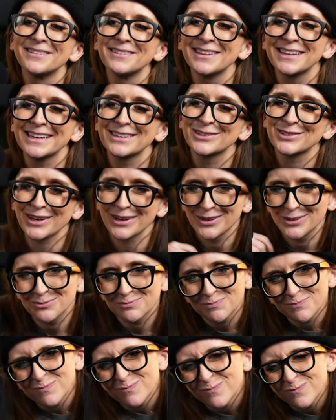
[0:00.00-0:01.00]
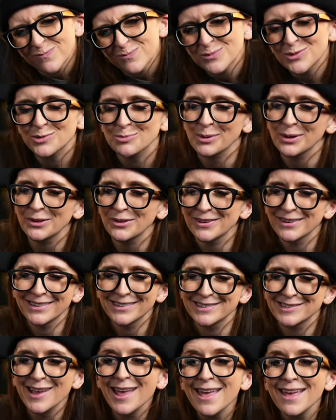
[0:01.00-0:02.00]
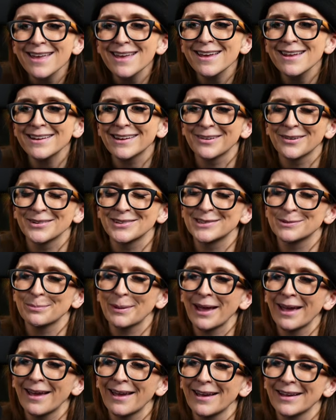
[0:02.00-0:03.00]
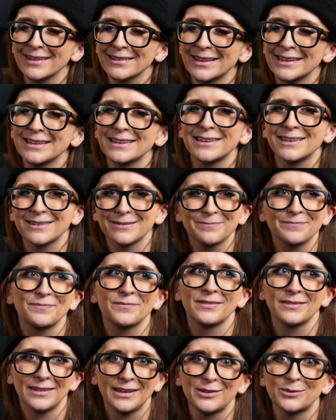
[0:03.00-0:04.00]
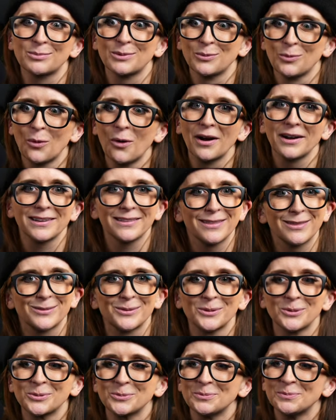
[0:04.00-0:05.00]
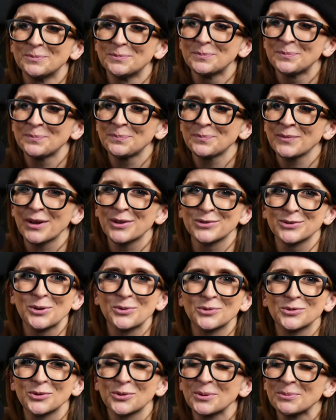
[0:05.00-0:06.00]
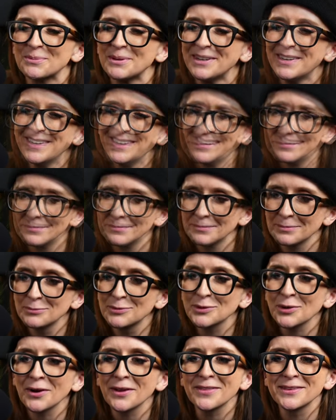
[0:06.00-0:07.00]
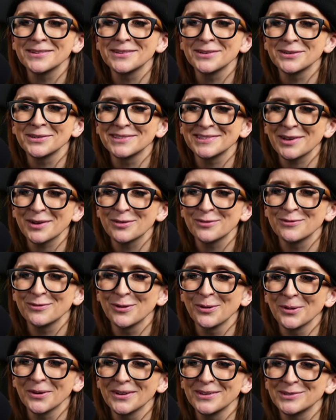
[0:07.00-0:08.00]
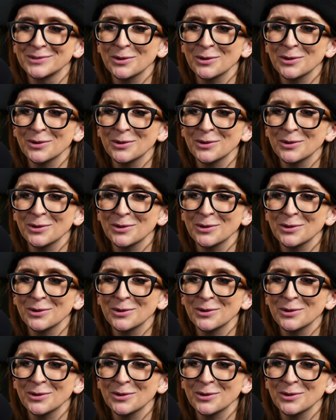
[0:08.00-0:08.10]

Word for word: Like I just kind of sprinkle it on his head and on his back, like he's been walking through a snowstorm. I'm sorry, the deer is out of focus.